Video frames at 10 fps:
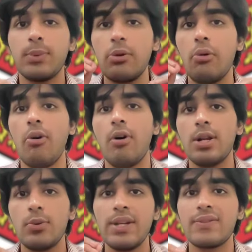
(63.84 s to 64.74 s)
will
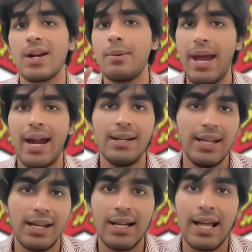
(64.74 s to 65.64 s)
always come
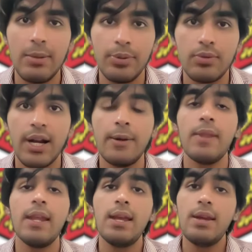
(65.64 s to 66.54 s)
handy and it'll help you,
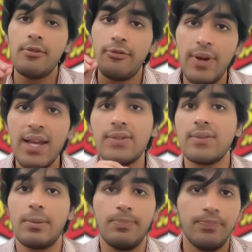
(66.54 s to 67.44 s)
right?
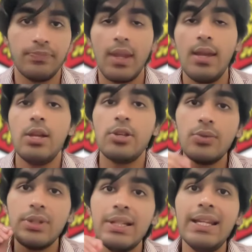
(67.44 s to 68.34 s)
First tip,
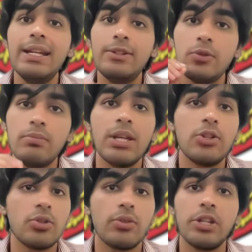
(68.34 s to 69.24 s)
you need to
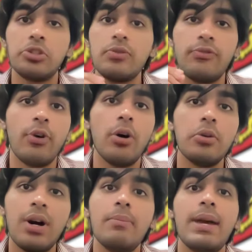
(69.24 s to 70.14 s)
make sure that you
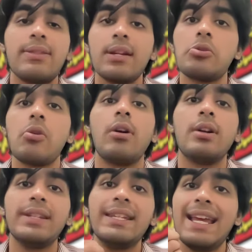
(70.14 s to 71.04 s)
follow a method
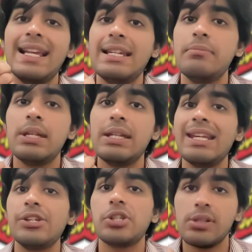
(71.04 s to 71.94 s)
called the
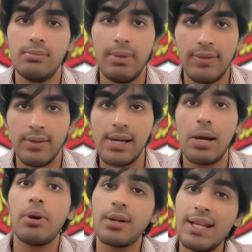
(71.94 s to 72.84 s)
elimination method.
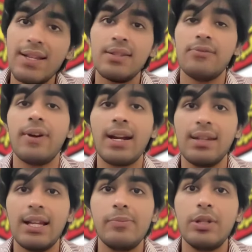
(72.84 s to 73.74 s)
Now, what is in
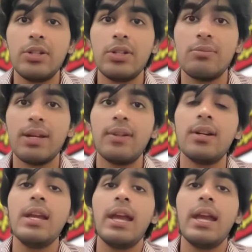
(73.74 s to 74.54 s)
fact the elimination method?